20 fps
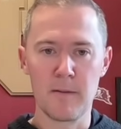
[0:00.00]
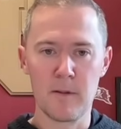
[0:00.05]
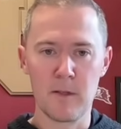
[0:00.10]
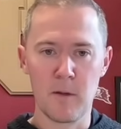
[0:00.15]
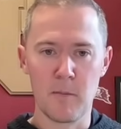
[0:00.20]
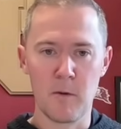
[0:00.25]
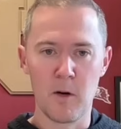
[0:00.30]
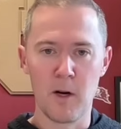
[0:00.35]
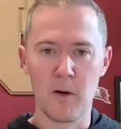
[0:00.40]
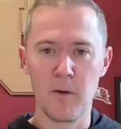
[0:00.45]

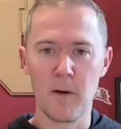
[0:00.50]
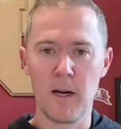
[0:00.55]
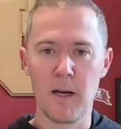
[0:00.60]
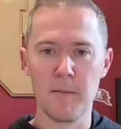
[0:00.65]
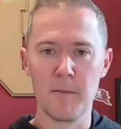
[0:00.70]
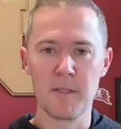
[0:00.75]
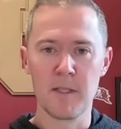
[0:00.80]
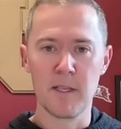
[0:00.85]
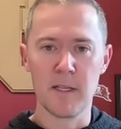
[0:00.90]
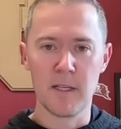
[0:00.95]
Kamari
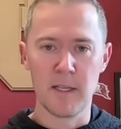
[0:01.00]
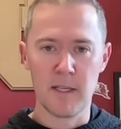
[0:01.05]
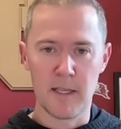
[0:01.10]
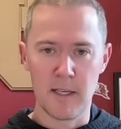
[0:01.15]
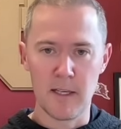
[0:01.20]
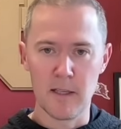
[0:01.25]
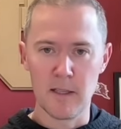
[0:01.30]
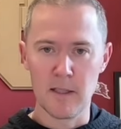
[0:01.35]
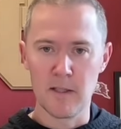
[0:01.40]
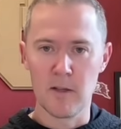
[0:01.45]
Ramsey and
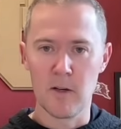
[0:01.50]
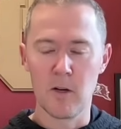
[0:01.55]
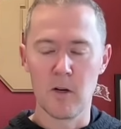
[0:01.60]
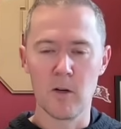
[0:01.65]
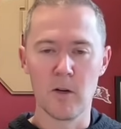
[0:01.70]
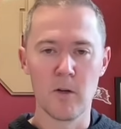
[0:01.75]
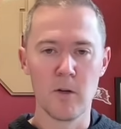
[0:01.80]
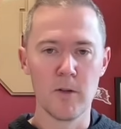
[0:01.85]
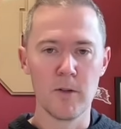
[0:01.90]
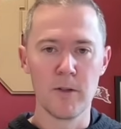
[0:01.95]
Akili
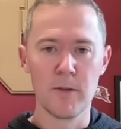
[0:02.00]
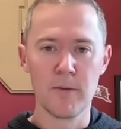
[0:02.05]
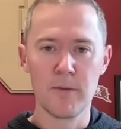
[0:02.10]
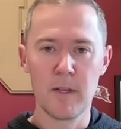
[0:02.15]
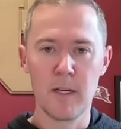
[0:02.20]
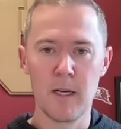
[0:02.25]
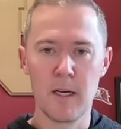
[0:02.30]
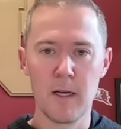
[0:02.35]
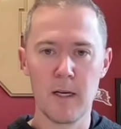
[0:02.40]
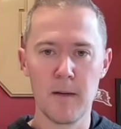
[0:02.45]
Arnold,
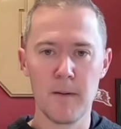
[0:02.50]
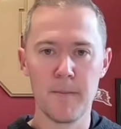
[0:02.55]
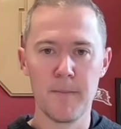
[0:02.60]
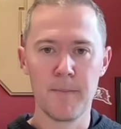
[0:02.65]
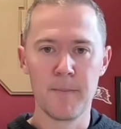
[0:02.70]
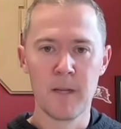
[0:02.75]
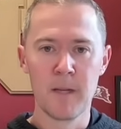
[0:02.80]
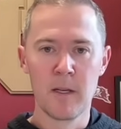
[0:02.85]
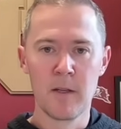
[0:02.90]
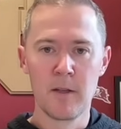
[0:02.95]

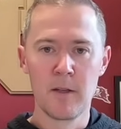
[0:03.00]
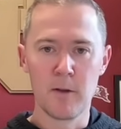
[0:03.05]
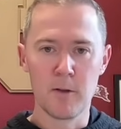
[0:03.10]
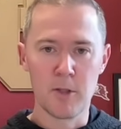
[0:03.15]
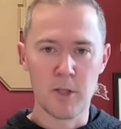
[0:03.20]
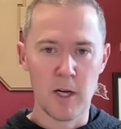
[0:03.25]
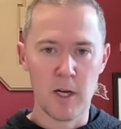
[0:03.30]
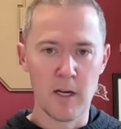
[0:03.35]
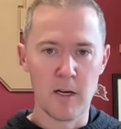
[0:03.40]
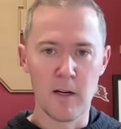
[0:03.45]

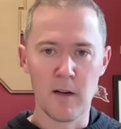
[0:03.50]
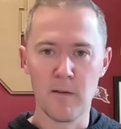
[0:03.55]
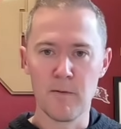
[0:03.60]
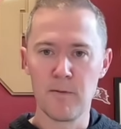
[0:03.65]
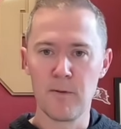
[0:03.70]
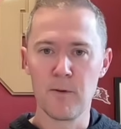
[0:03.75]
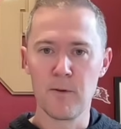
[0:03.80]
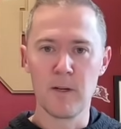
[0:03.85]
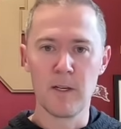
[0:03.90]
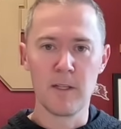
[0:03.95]
John
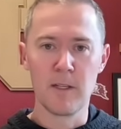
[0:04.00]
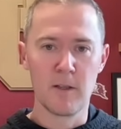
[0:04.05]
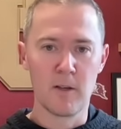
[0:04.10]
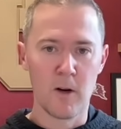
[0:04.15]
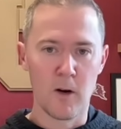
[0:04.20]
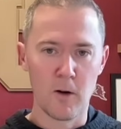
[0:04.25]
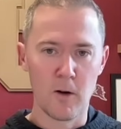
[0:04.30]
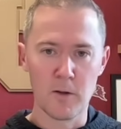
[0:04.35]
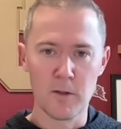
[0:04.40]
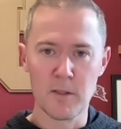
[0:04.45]
Humphrey,
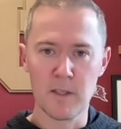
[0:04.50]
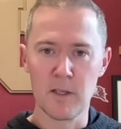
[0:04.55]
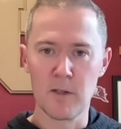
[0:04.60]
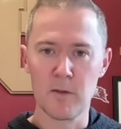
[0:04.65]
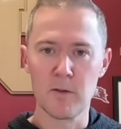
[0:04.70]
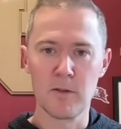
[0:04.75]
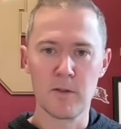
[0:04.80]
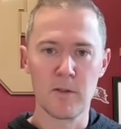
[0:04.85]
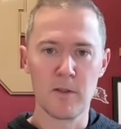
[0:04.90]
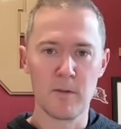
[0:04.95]
DeCarlos
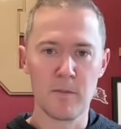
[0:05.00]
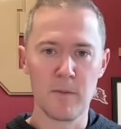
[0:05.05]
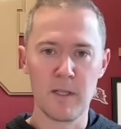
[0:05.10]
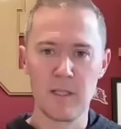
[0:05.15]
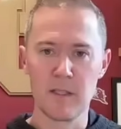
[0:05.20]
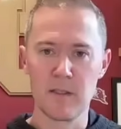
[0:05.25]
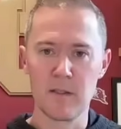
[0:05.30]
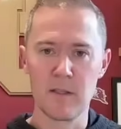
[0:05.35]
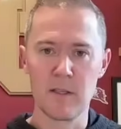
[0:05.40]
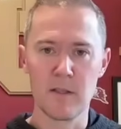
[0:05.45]
Nicholson. I mean,
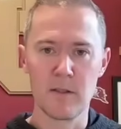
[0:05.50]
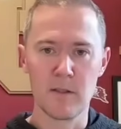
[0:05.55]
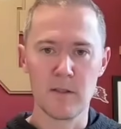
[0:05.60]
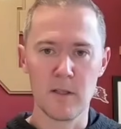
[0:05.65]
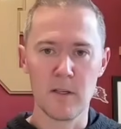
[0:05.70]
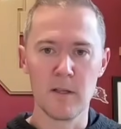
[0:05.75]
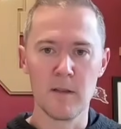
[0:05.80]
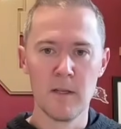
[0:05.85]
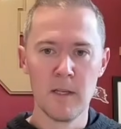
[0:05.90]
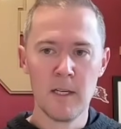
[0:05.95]
it's
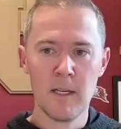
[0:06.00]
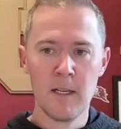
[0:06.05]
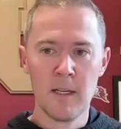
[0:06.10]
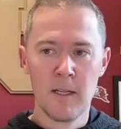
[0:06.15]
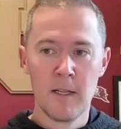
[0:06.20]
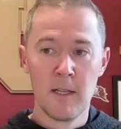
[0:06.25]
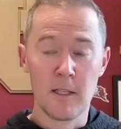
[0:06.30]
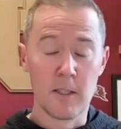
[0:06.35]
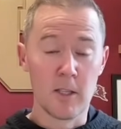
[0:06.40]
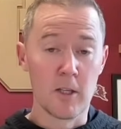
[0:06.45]
a
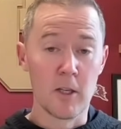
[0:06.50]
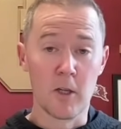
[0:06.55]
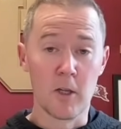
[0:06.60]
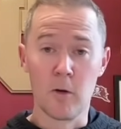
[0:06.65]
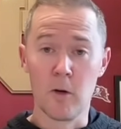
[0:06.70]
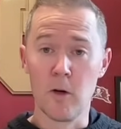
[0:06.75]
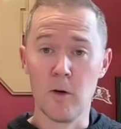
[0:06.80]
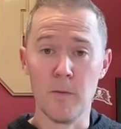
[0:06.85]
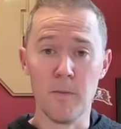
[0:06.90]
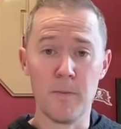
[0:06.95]
good
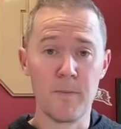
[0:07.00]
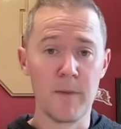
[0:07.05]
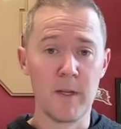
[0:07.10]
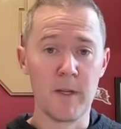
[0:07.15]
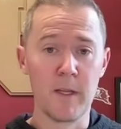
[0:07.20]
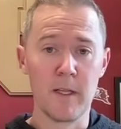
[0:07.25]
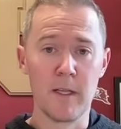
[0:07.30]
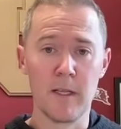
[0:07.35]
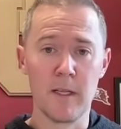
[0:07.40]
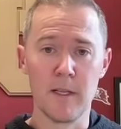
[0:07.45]
group.
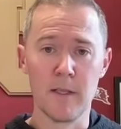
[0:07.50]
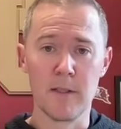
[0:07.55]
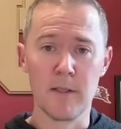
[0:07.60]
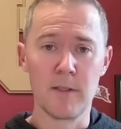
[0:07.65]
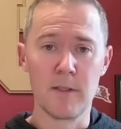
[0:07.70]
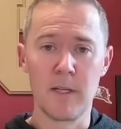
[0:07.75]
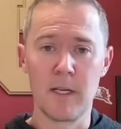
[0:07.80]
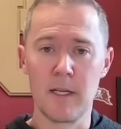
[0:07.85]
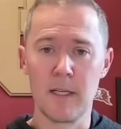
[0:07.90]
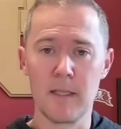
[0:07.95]
It
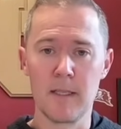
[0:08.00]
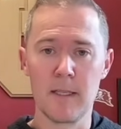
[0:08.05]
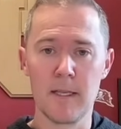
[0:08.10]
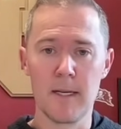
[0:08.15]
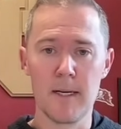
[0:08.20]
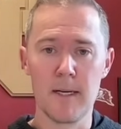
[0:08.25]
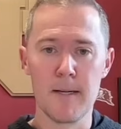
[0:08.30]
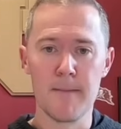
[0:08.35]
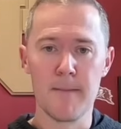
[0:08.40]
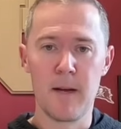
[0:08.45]
is. And
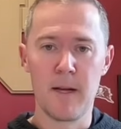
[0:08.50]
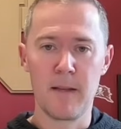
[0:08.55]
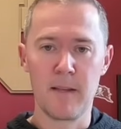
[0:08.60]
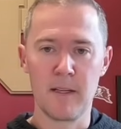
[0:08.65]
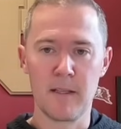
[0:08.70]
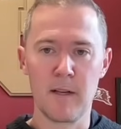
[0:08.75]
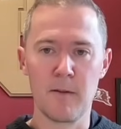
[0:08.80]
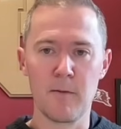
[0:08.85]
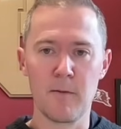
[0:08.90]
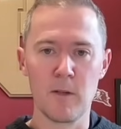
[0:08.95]
I
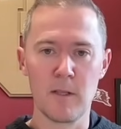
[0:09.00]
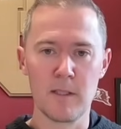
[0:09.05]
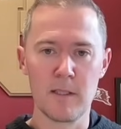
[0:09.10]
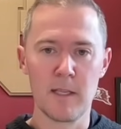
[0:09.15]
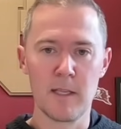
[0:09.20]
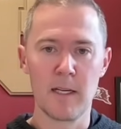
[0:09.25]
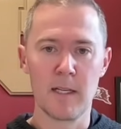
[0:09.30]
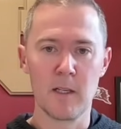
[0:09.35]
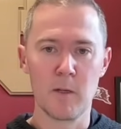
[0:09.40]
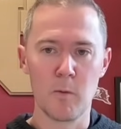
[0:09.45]
think they've really
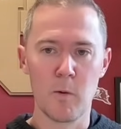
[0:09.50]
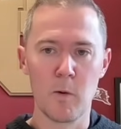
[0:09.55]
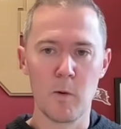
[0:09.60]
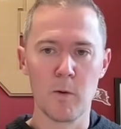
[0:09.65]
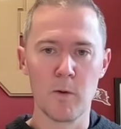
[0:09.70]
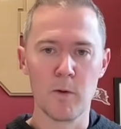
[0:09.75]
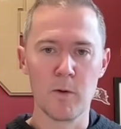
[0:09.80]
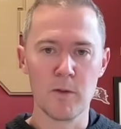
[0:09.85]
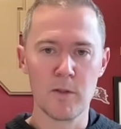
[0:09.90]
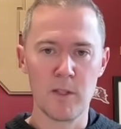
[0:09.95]
taken to what
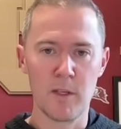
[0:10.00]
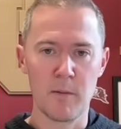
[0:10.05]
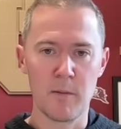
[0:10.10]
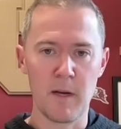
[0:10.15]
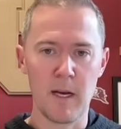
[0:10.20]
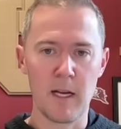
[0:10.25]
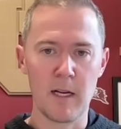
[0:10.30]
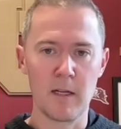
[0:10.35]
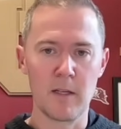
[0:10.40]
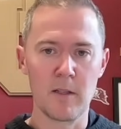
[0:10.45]
we're doing
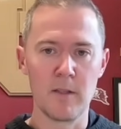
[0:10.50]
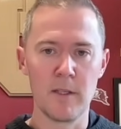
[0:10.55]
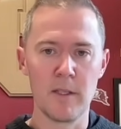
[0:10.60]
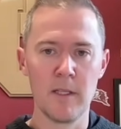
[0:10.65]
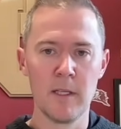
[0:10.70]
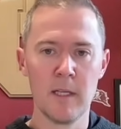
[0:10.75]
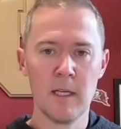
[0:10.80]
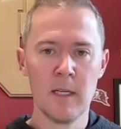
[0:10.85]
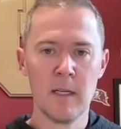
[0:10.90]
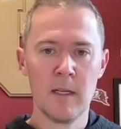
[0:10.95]

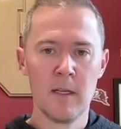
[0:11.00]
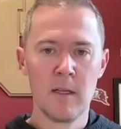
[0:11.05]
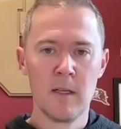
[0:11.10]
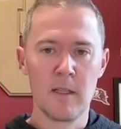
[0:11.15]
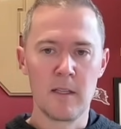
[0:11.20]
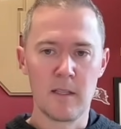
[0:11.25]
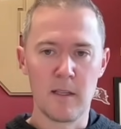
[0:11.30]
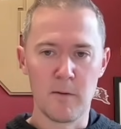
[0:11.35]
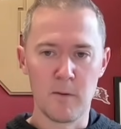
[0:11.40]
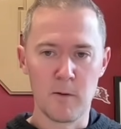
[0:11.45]
schematically. I
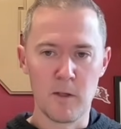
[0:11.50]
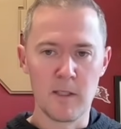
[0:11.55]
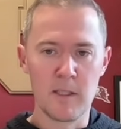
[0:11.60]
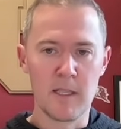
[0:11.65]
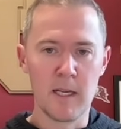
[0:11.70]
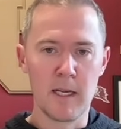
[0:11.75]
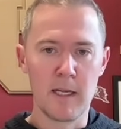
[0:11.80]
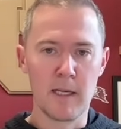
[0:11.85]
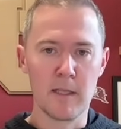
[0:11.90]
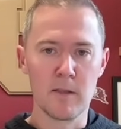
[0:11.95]
think they've really
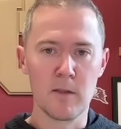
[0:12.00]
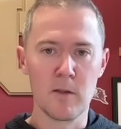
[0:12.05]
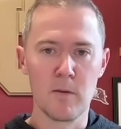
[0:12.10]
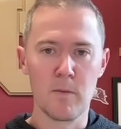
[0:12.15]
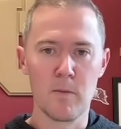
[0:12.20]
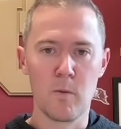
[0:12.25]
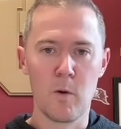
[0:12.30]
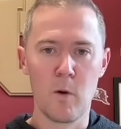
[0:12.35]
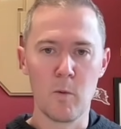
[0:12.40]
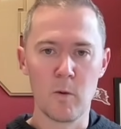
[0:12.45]
taken to
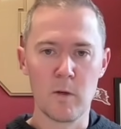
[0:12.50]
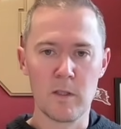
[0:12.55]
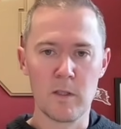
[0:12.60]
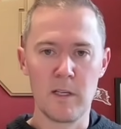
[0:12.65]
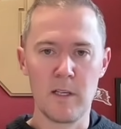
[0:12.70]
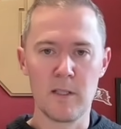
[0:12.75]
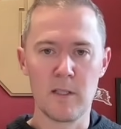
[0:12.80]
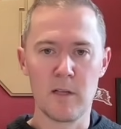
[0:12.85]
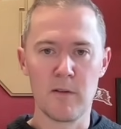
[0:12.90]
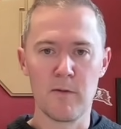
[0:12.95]
what we're
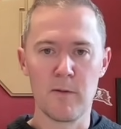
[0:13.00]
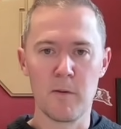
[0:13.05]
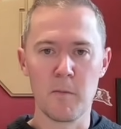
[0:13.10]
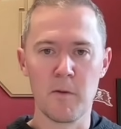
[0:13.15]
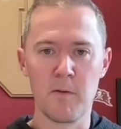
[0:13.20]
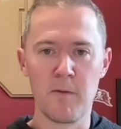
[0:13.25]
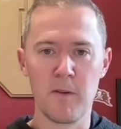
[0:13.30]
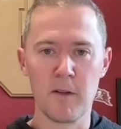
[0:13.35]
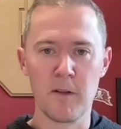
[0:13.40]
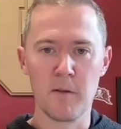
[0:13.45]
teaching from
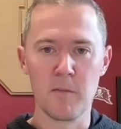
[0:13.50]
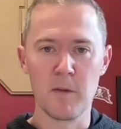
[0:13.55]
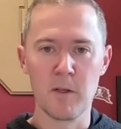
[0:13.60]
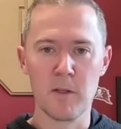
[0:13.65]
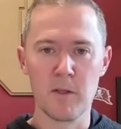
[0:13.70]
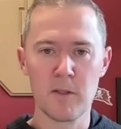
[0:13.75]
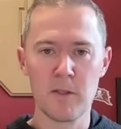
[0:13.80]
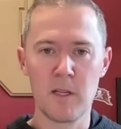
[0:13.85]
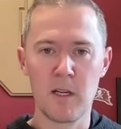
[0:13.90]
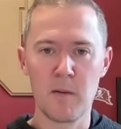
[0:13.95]
a
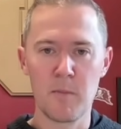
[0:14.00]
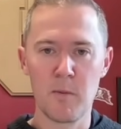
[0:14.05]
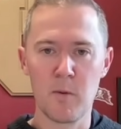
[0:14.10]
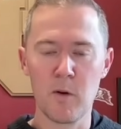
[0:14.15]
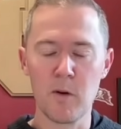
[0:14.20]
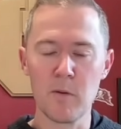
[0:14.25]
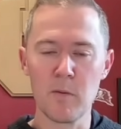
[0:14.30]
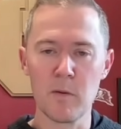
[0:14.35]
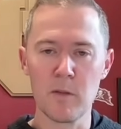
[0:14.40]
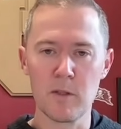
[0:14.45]
fundamental
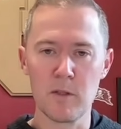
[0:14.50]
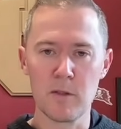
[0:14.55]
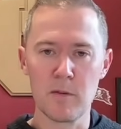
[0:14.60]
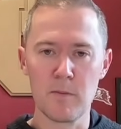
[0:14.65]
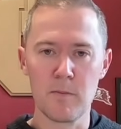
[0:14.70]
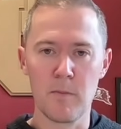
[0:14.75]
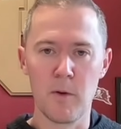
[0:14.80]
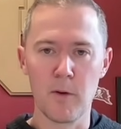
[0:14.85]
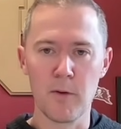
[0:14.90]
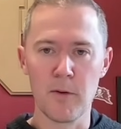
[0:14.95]
standpoint, which
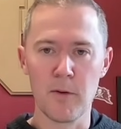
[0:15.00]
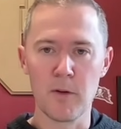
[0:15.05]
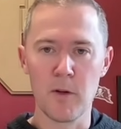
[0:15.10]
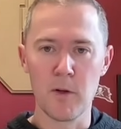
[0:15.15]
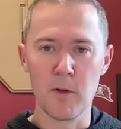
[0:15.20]
both of